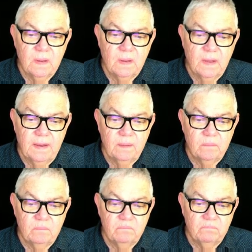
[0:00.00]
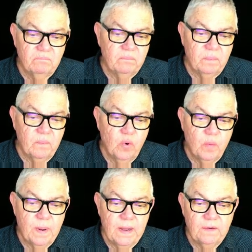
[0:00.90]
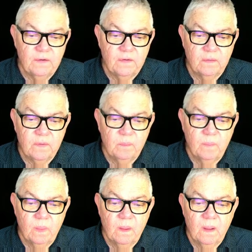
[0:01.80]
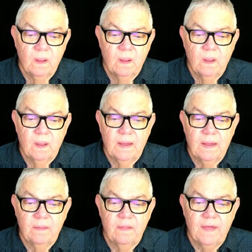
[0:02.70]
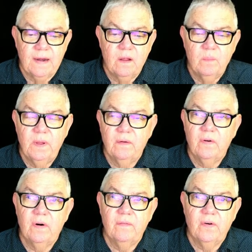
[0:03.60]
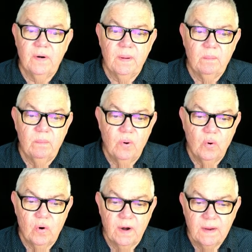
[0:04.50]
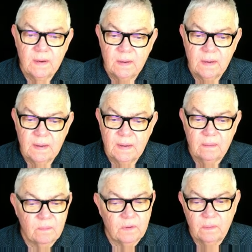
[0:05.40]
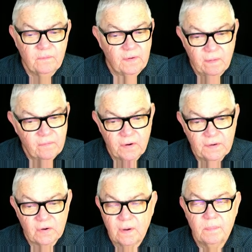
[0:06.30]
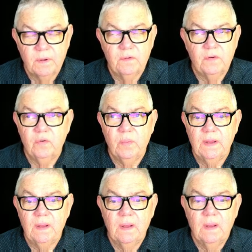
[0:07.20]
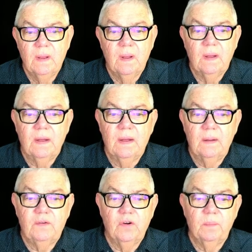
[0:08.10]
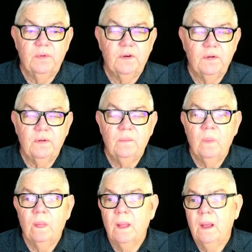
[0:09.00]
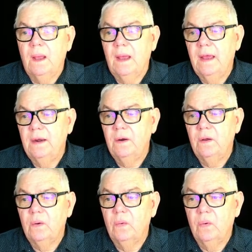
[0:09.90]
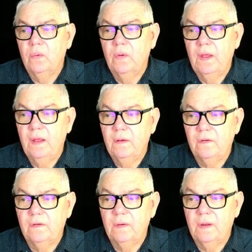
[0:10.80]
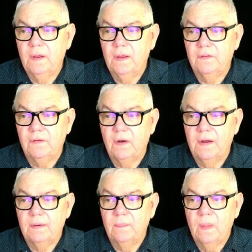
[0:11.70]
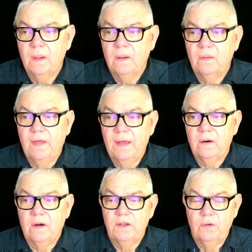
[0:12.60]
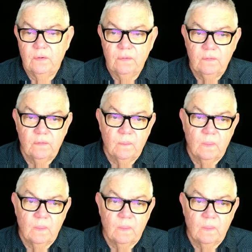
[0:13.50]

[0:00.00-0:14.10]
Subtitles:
and more pages of them, that can be a very, very boring, very, very time-consuming job to do. And here's a site that I use,